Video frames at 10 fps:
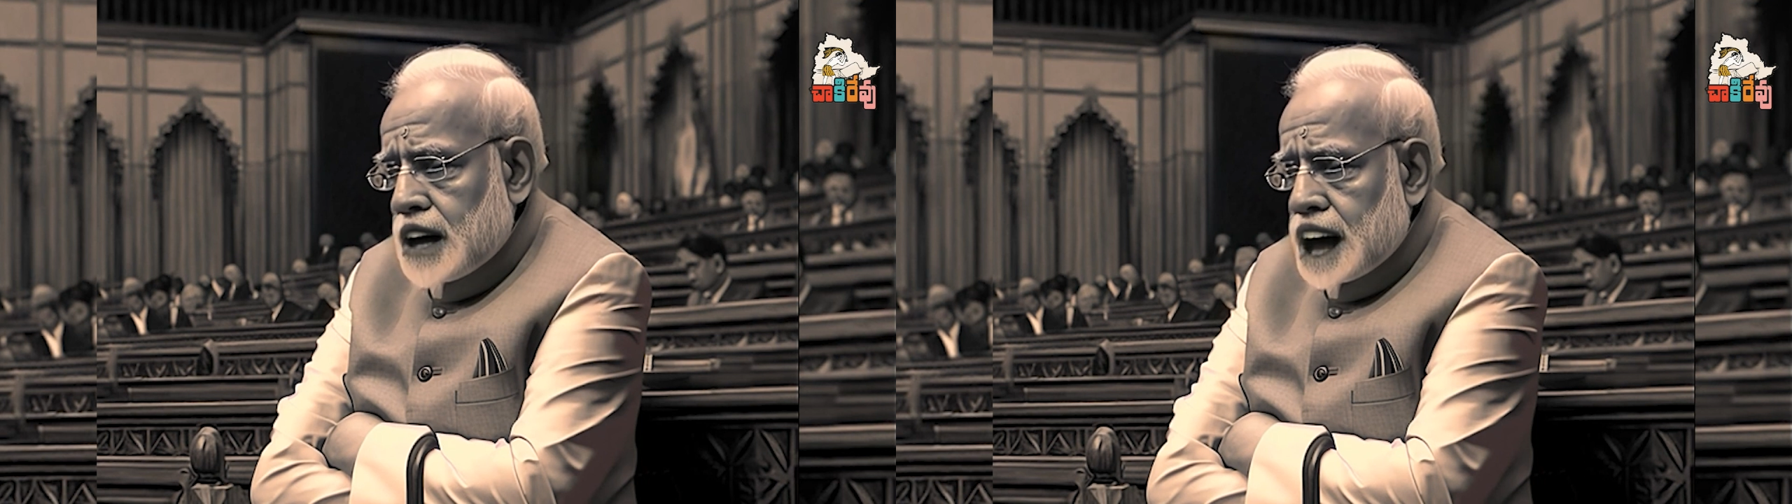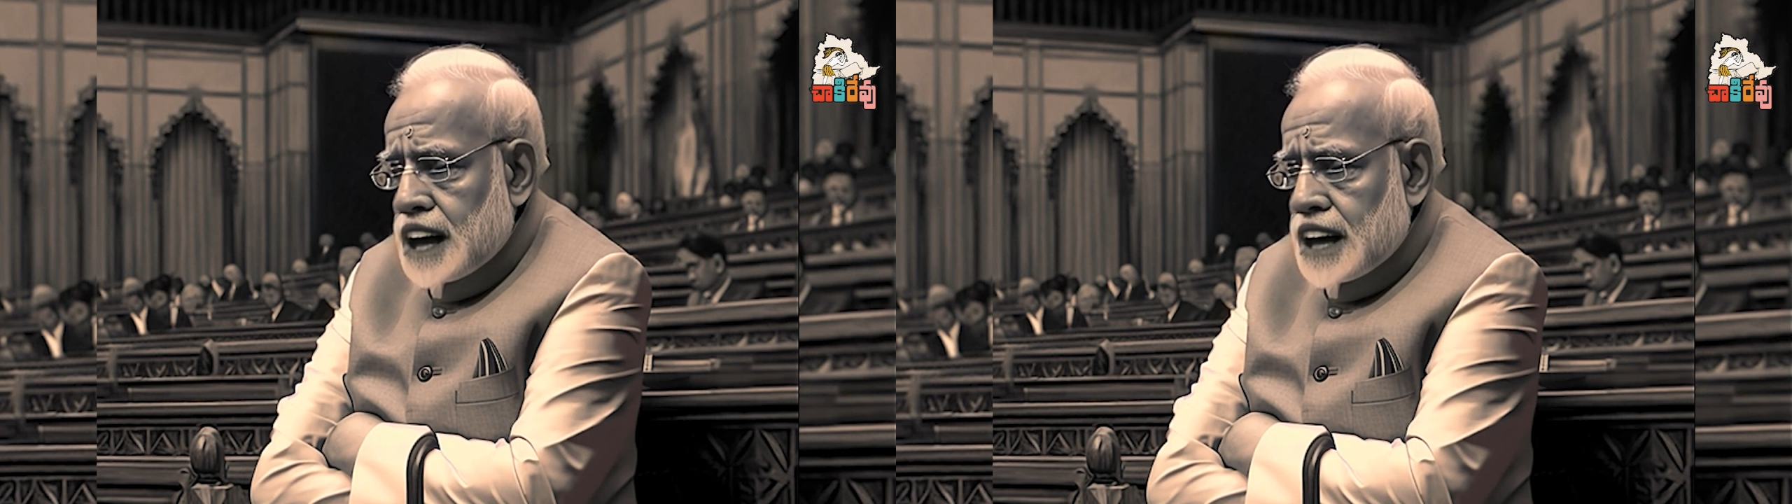
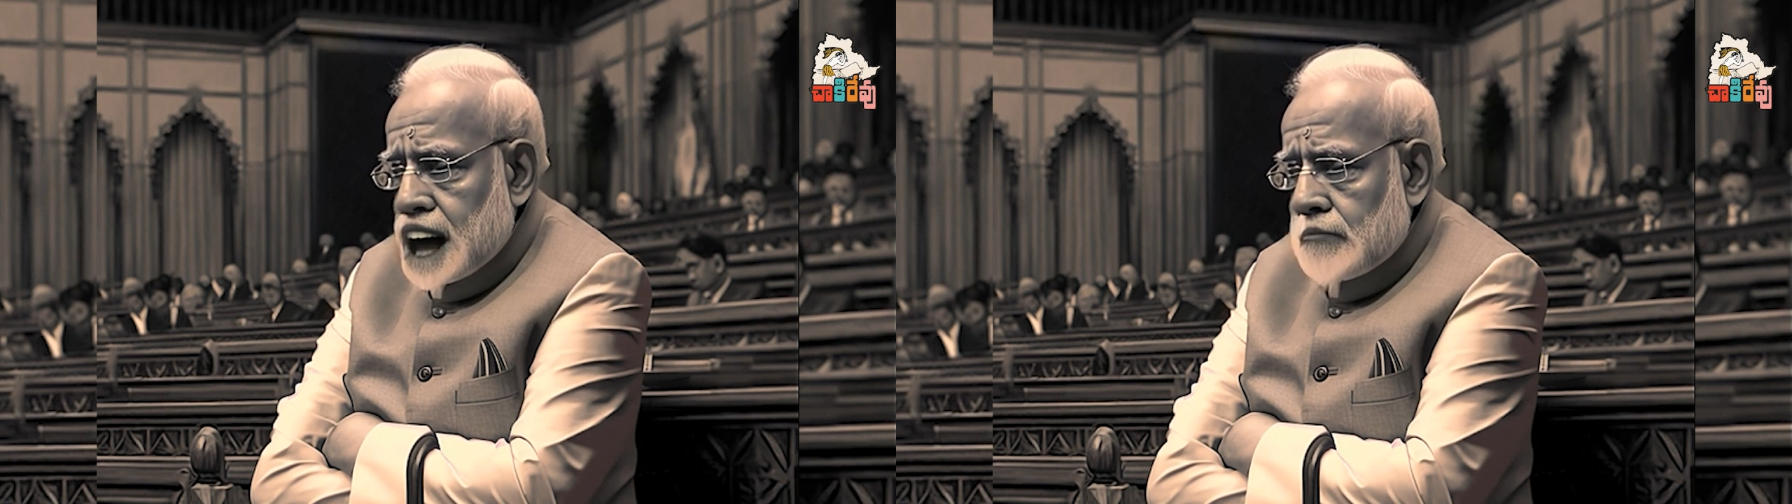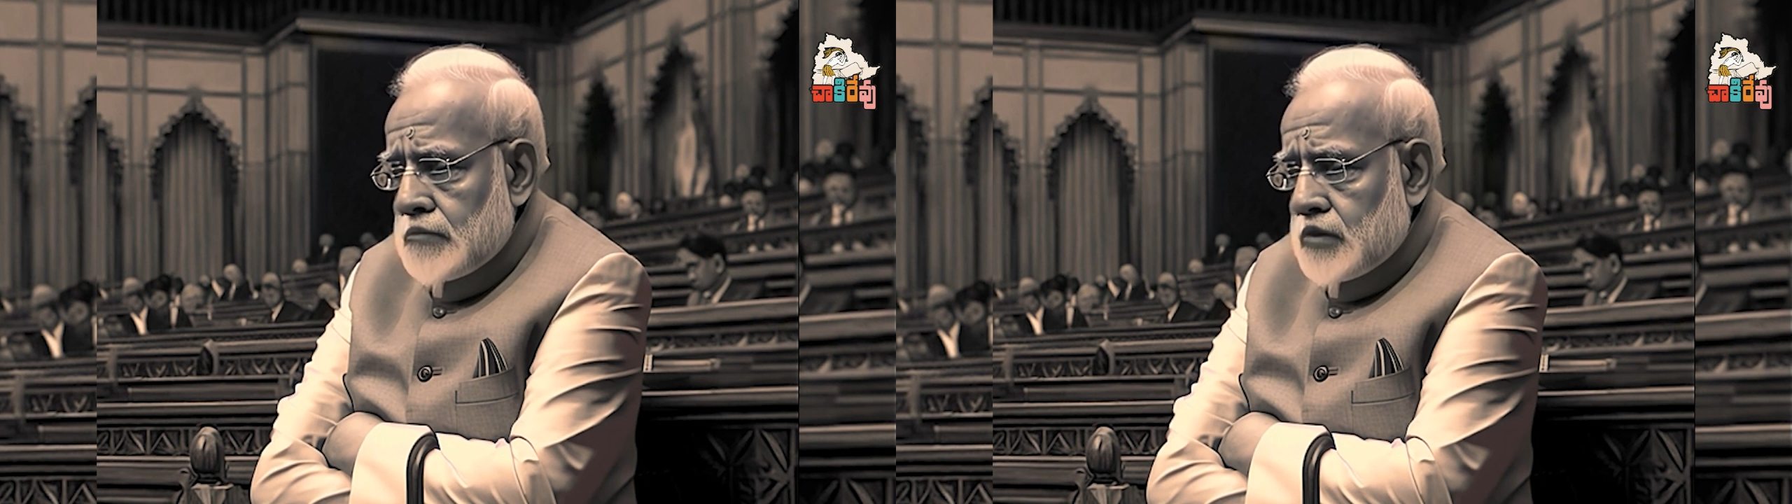AI
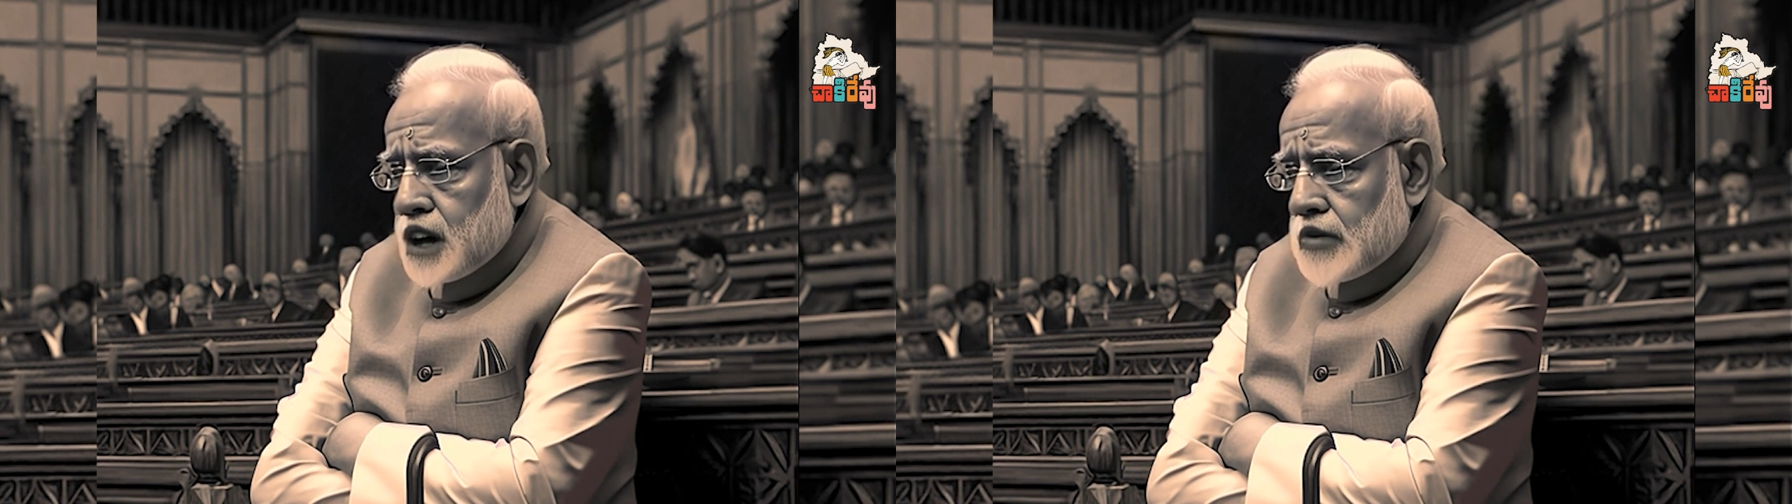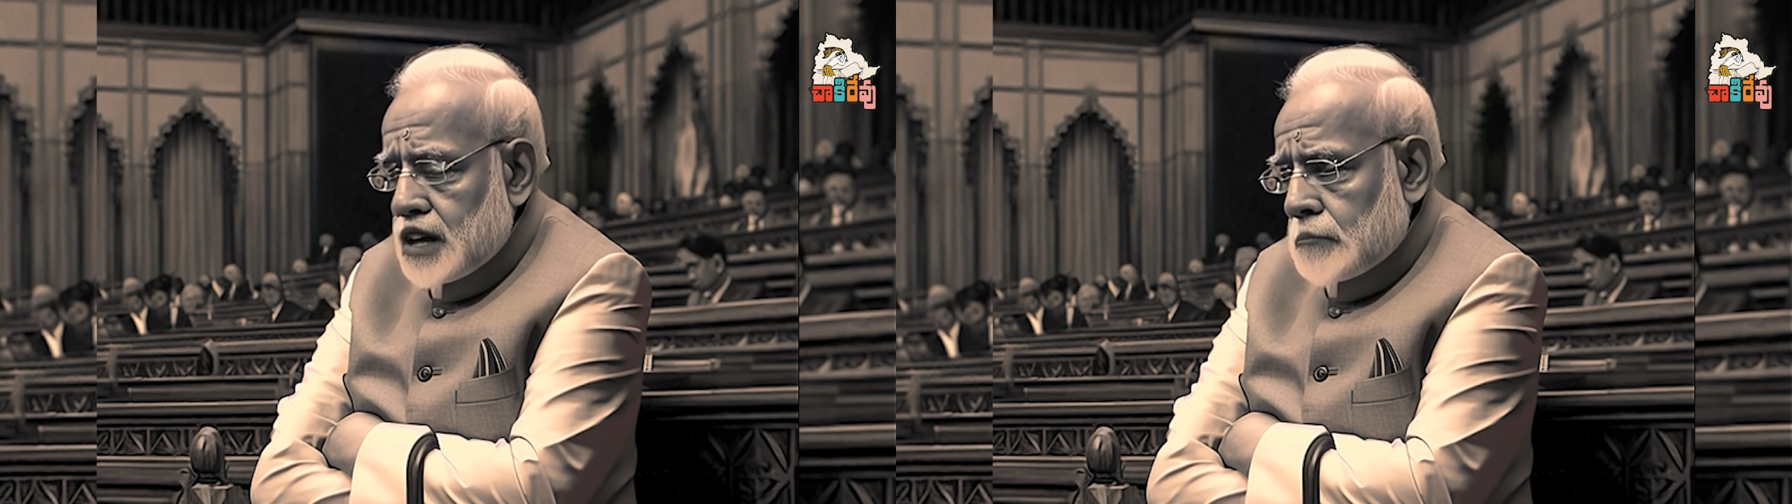
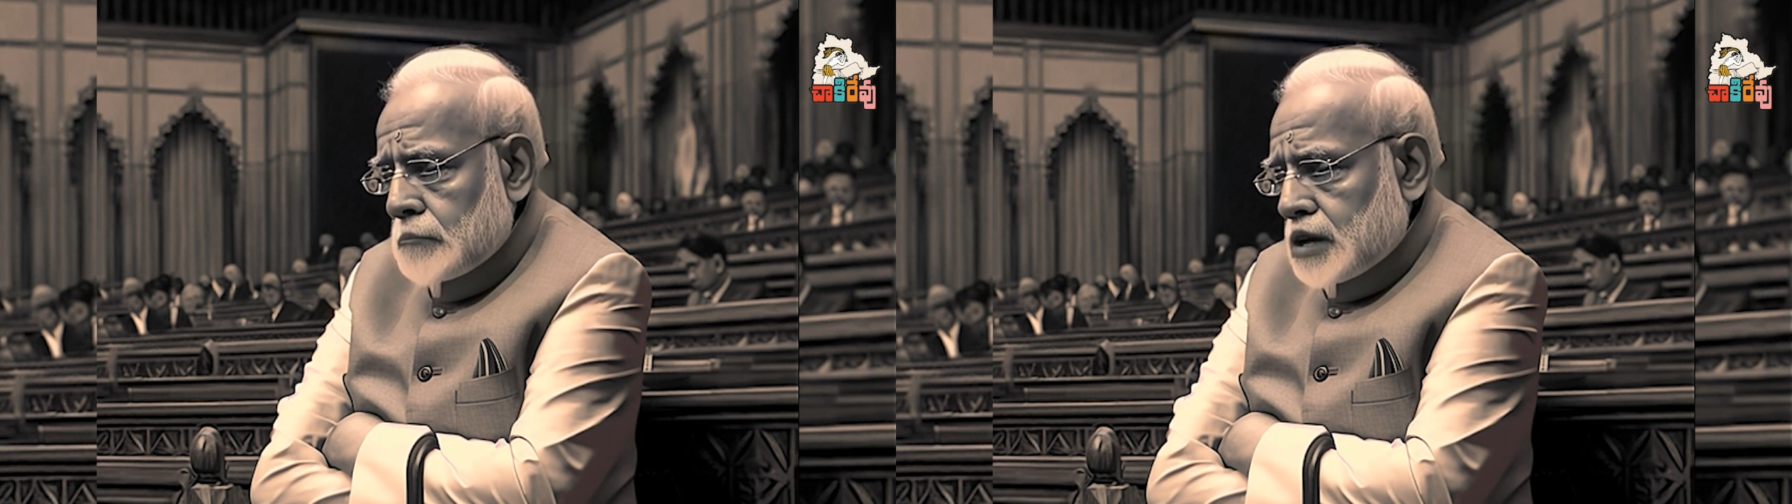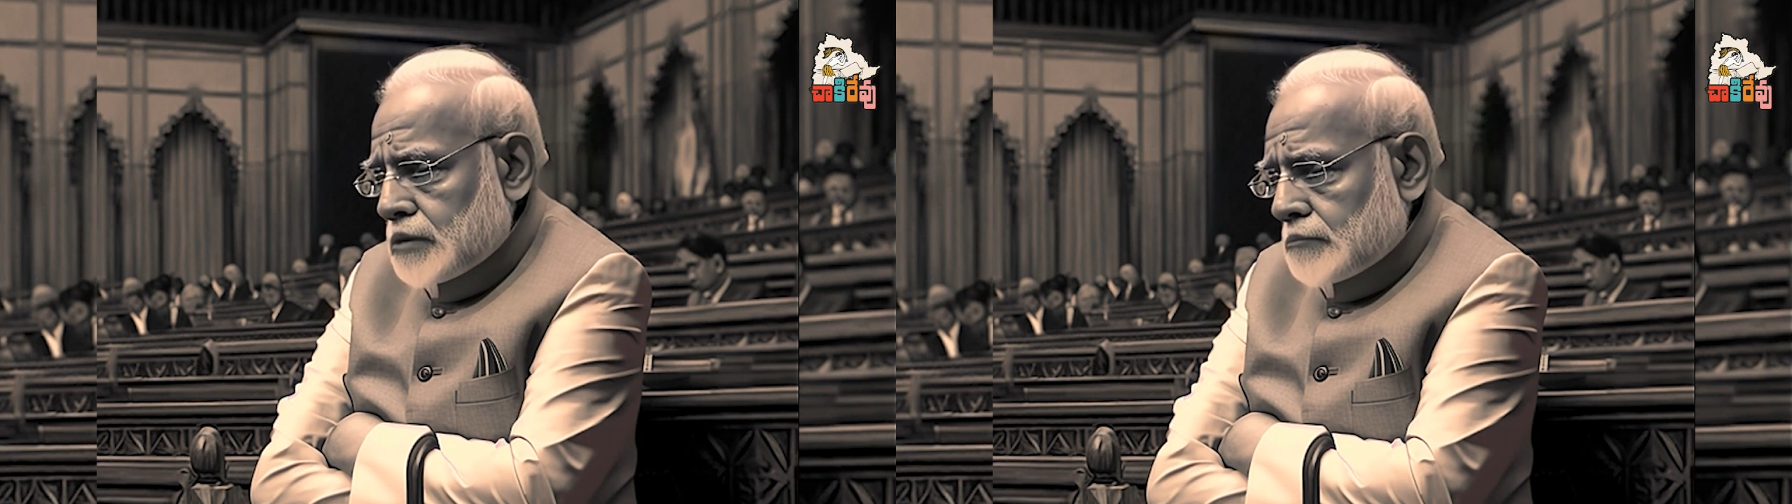avatar
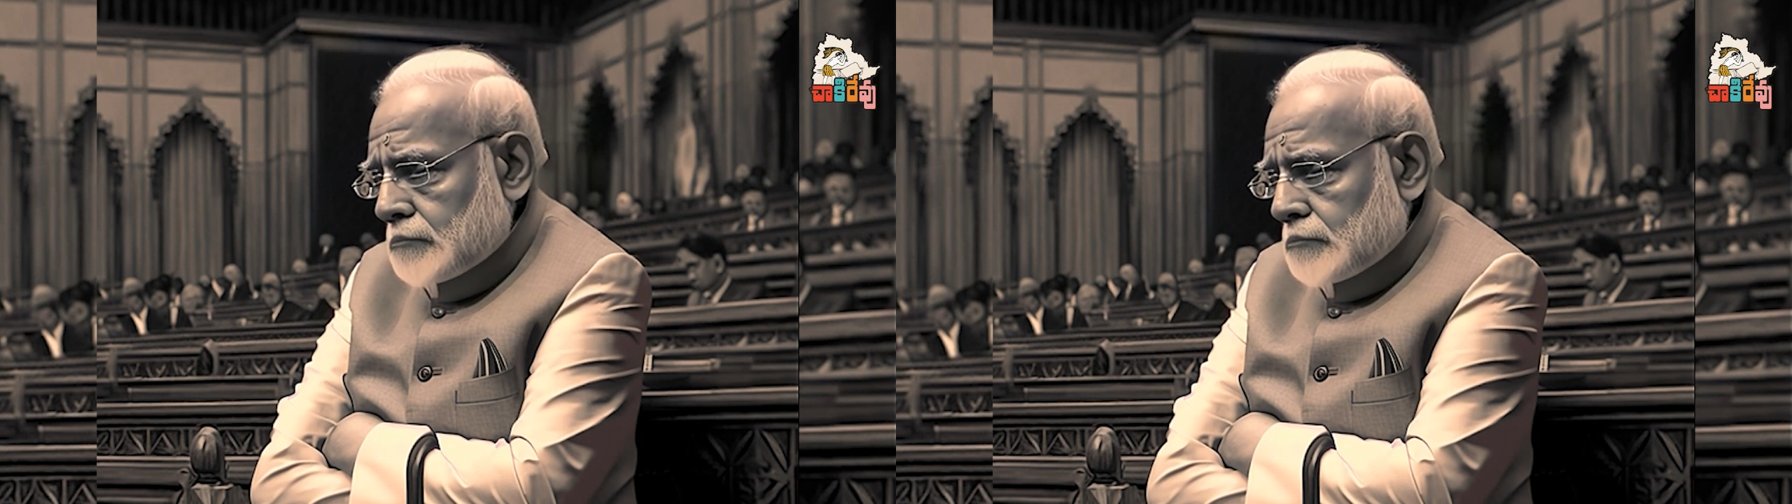like me.